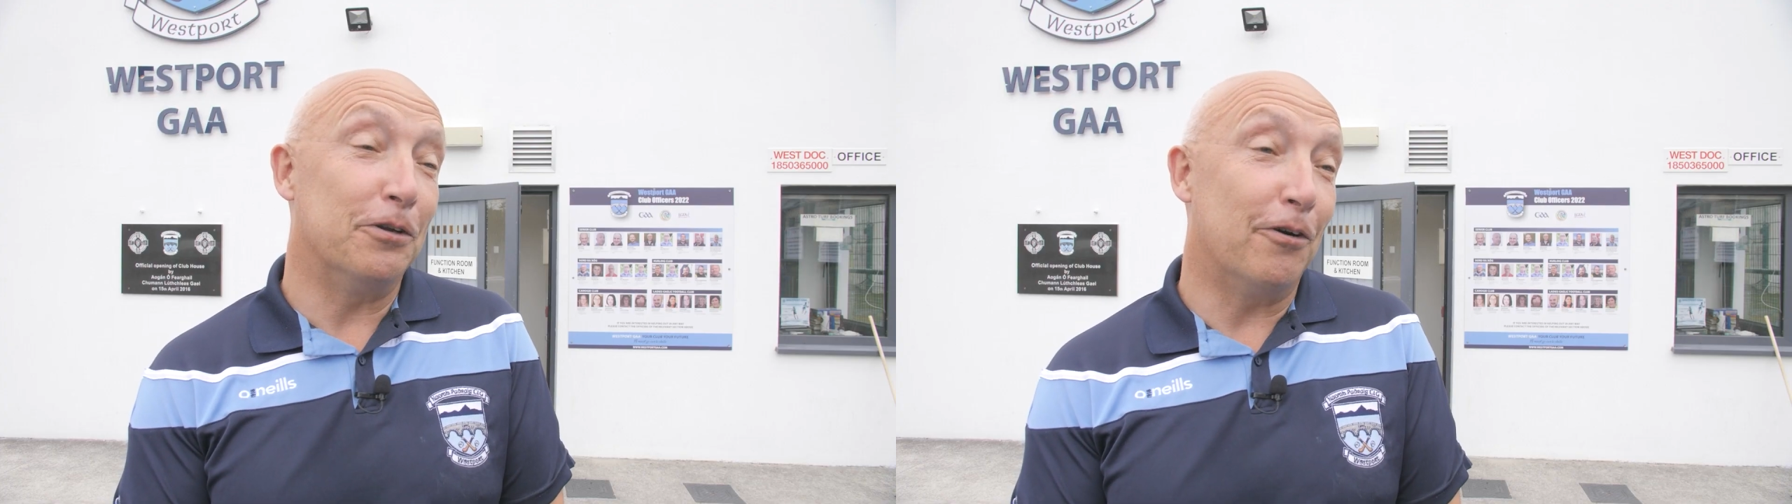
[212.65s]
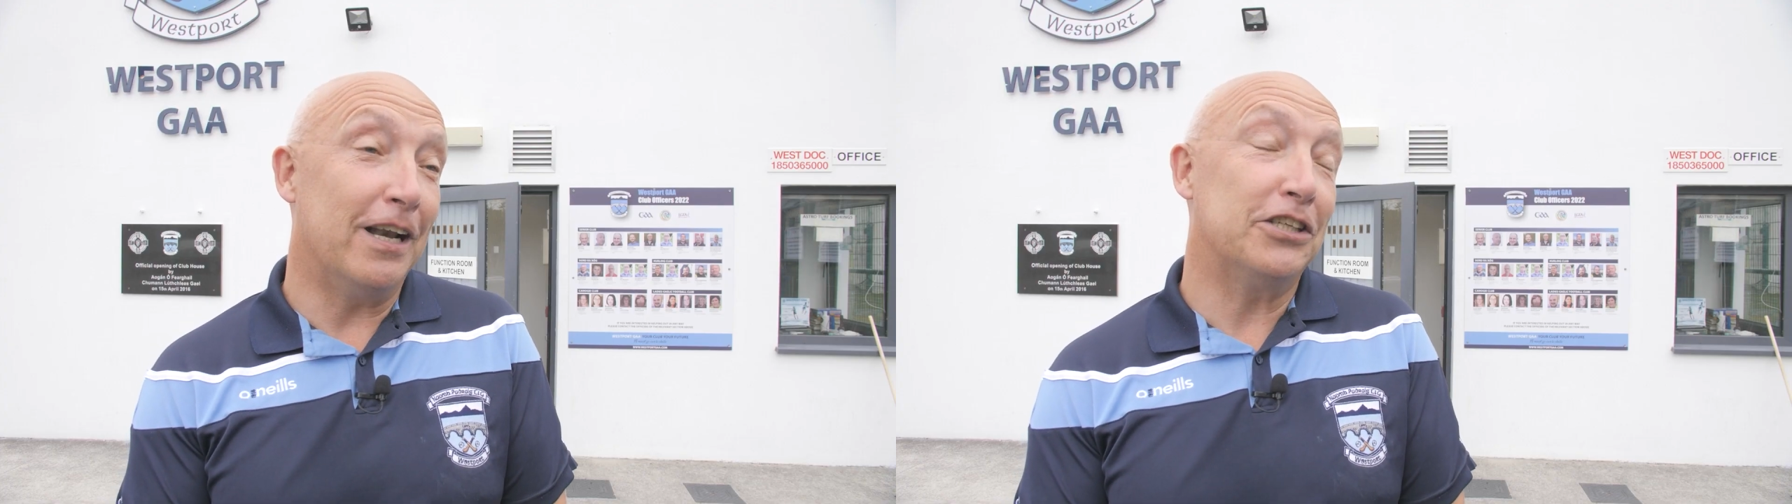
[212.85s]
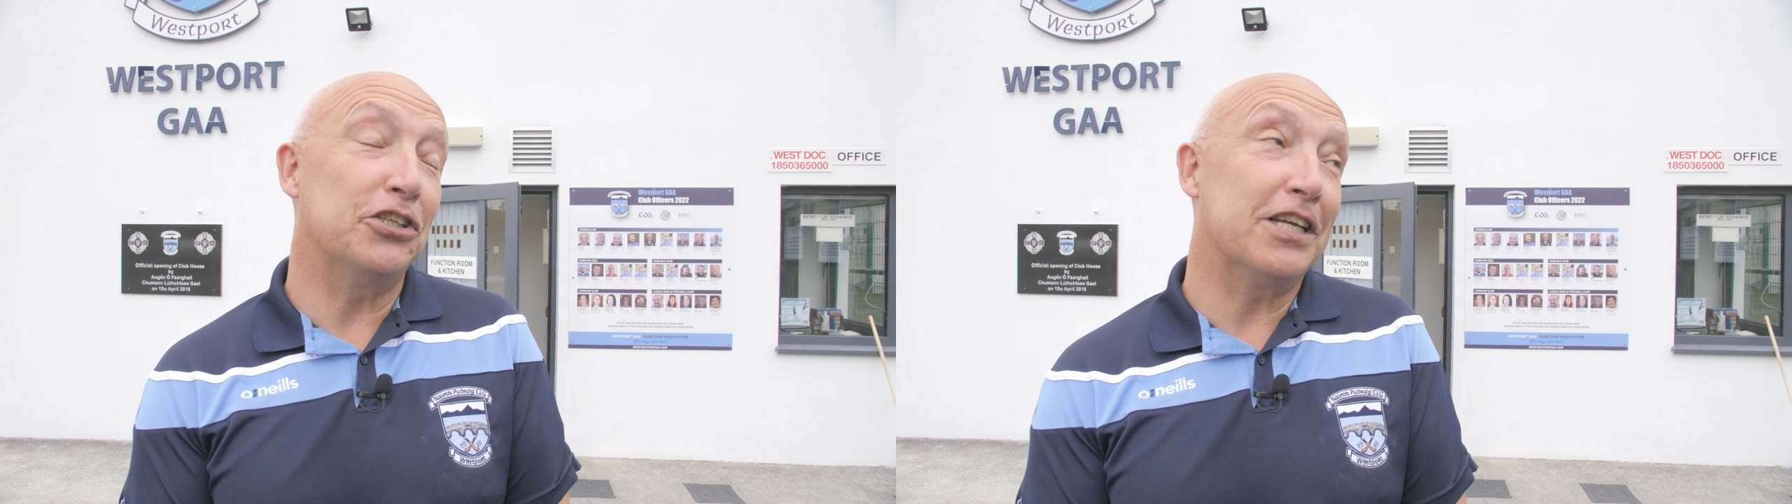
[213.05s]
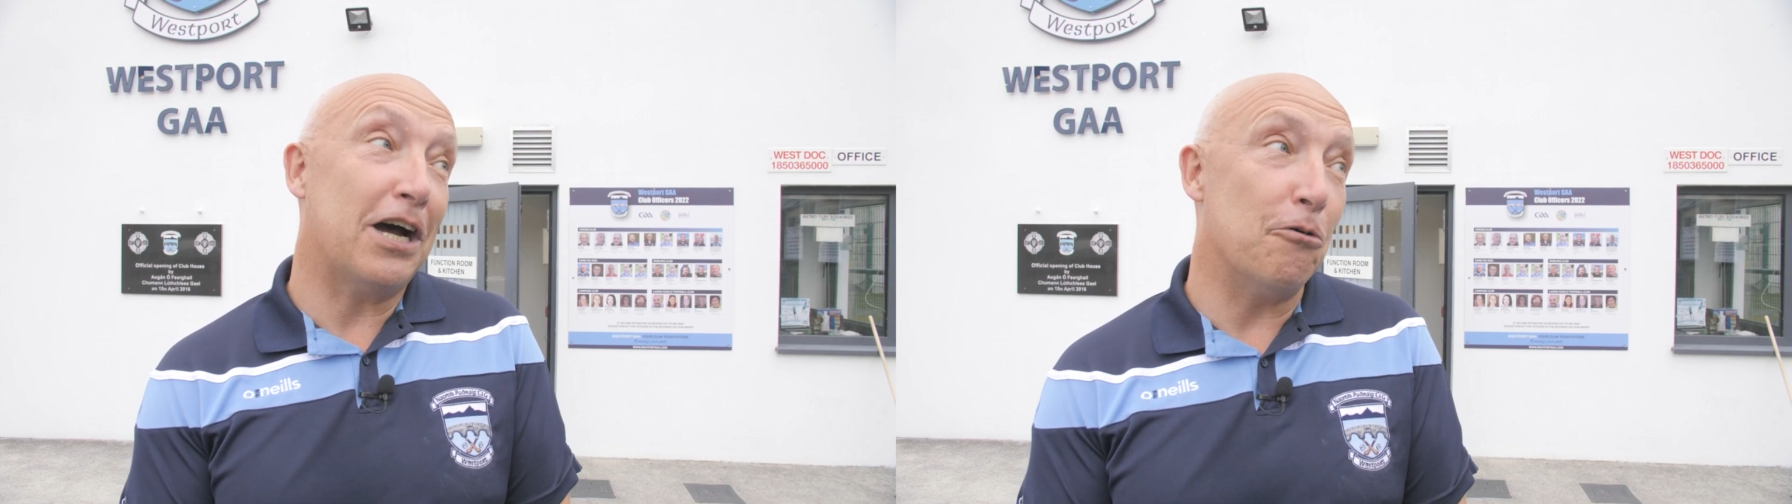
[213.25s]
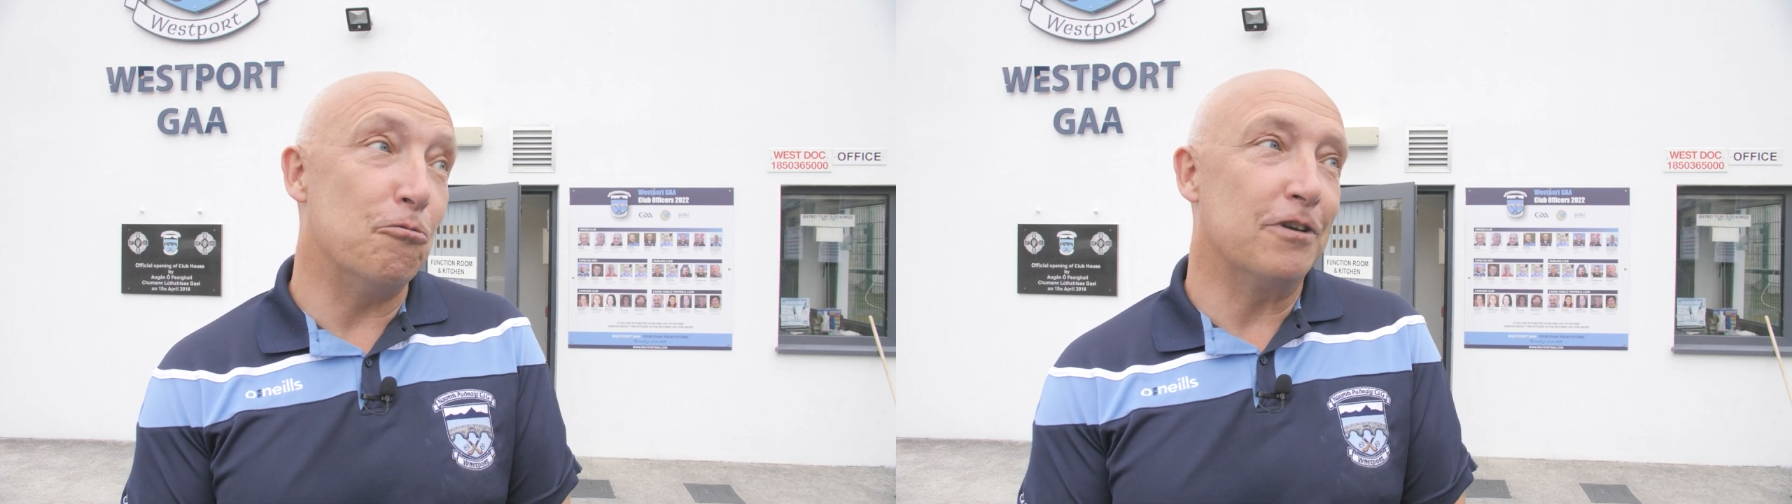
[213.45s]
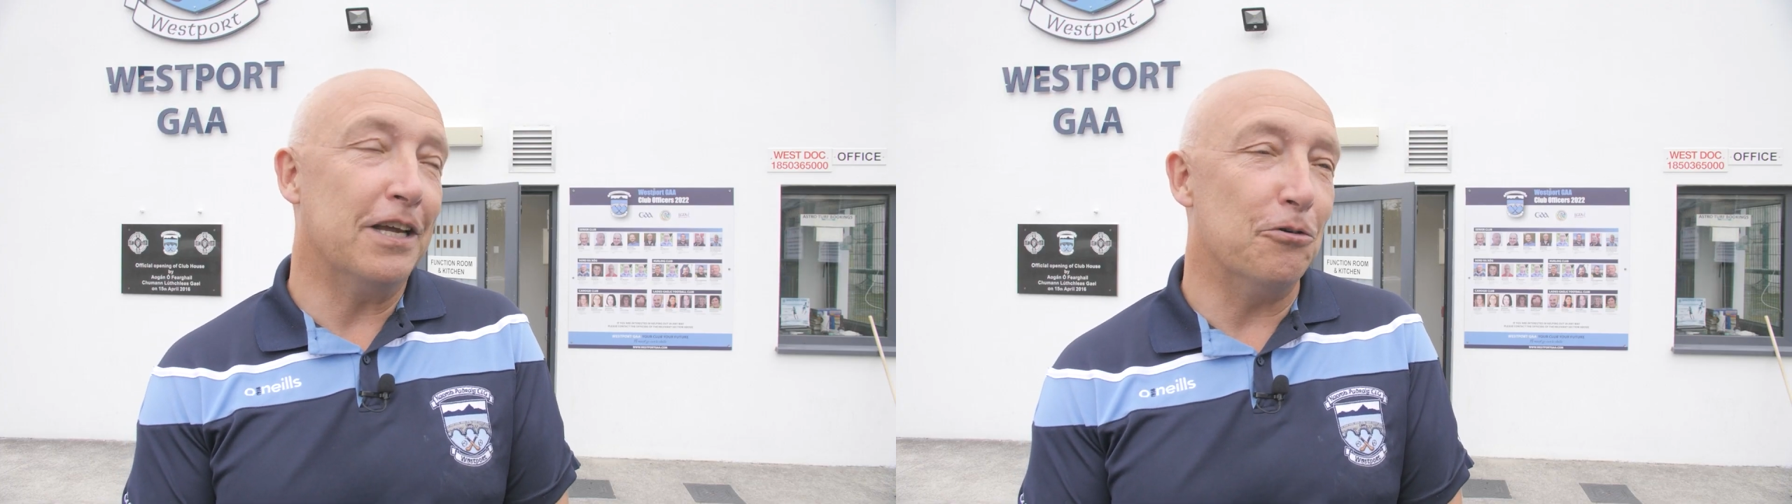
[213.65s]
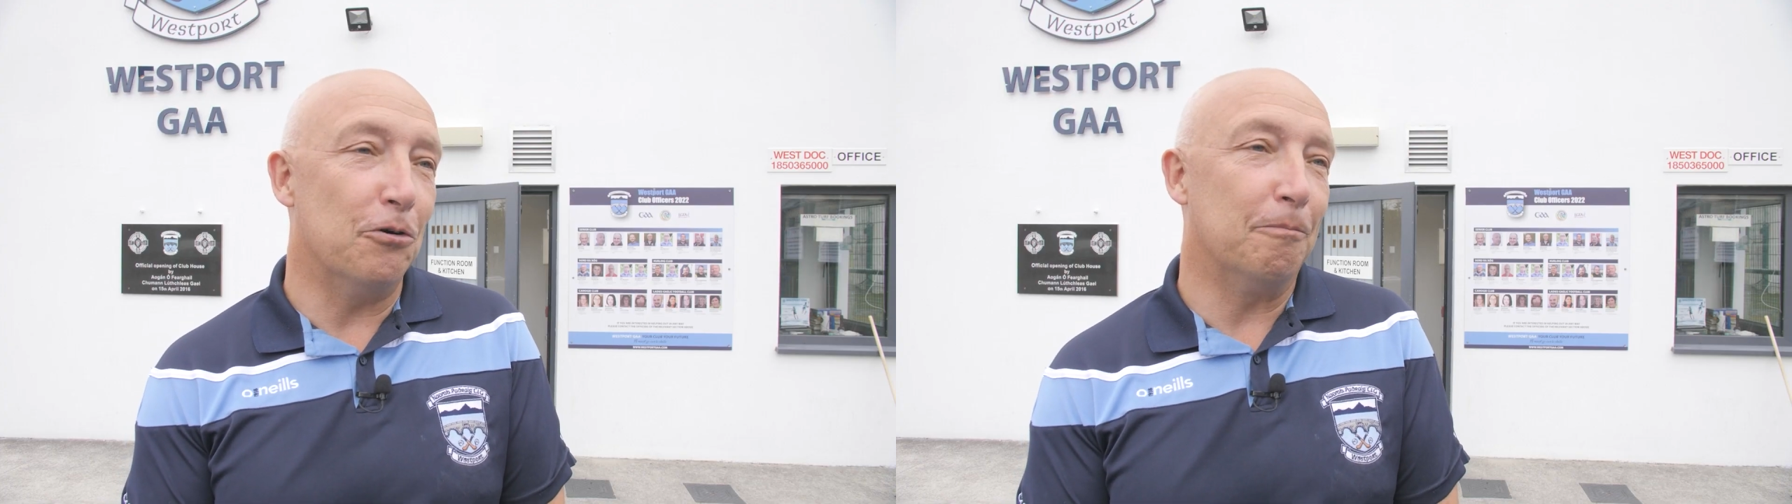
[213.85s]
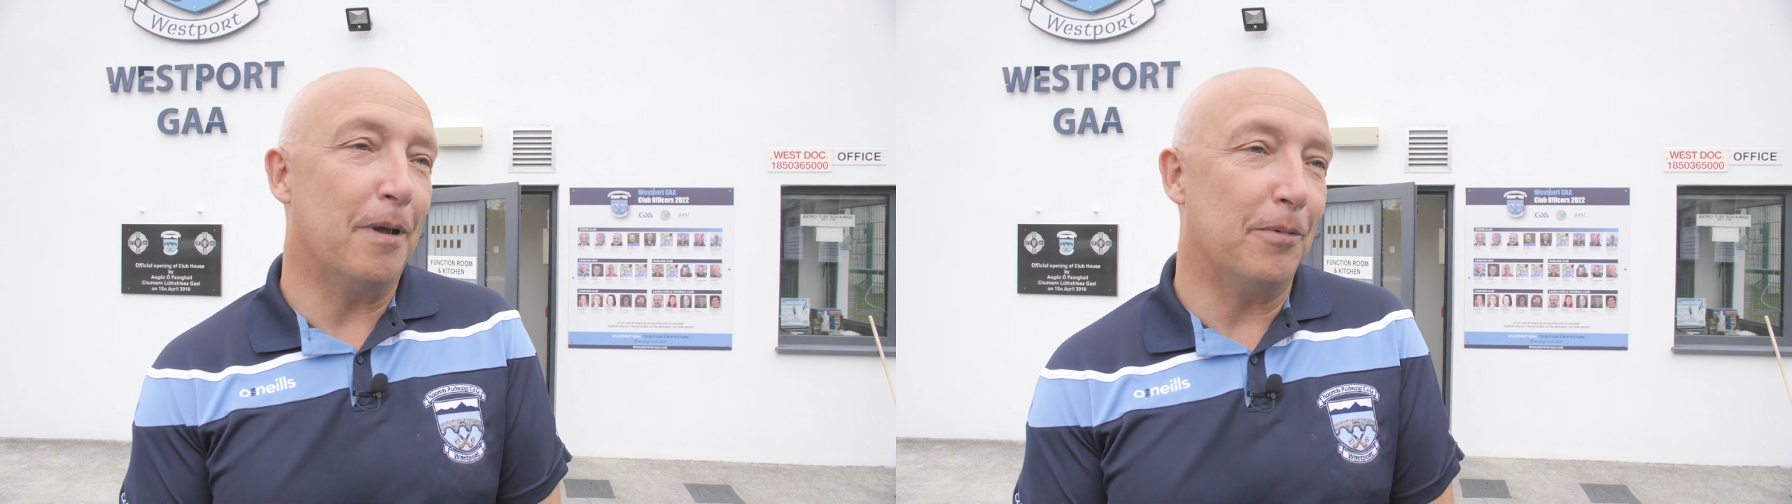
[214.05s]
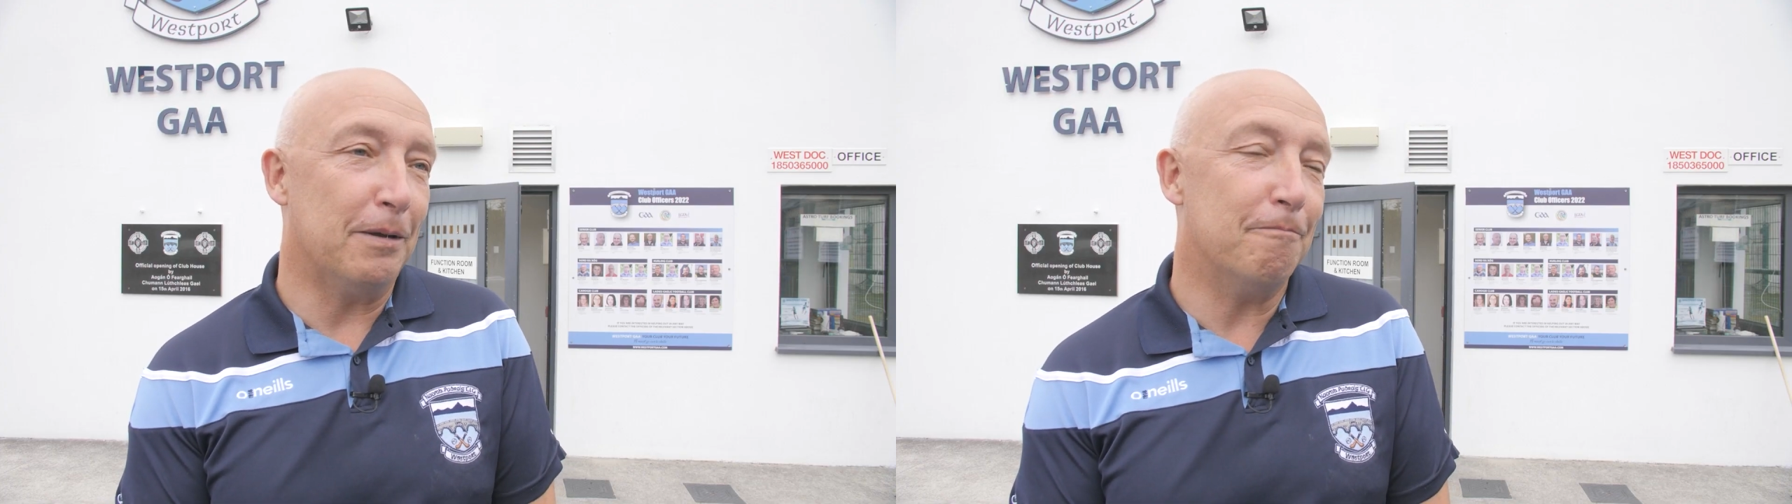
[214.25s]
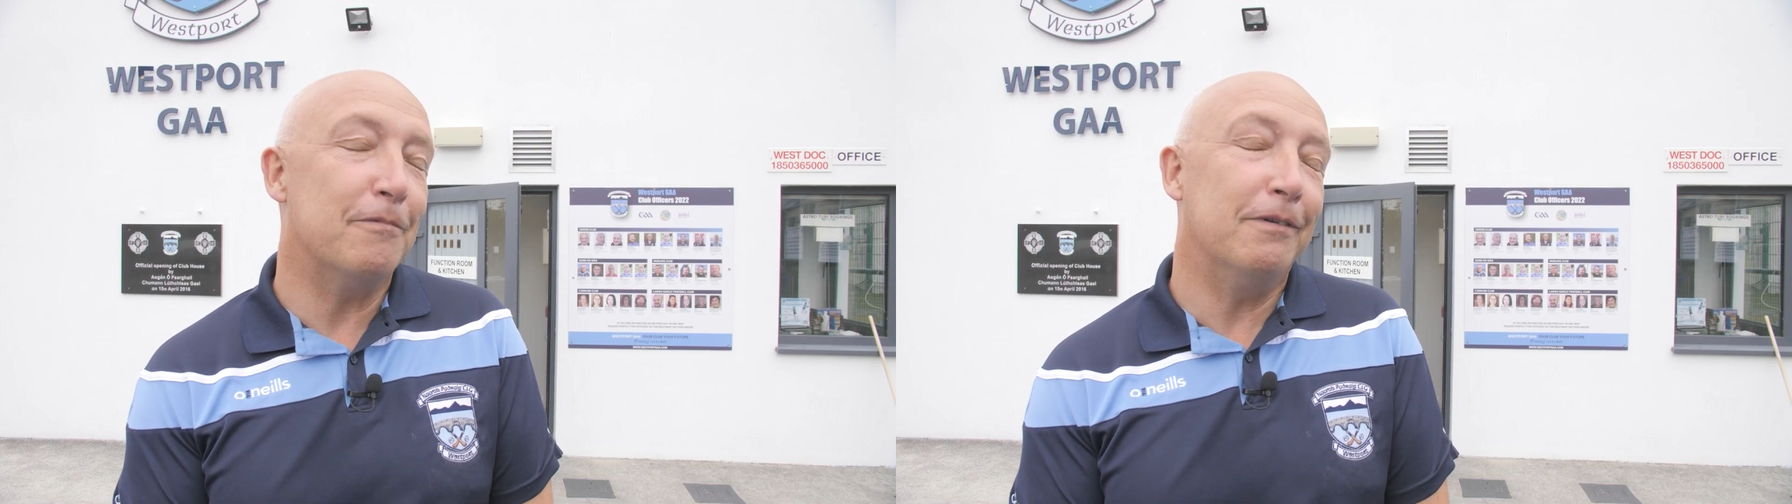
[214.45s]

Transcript: in relation to how, you know, maybe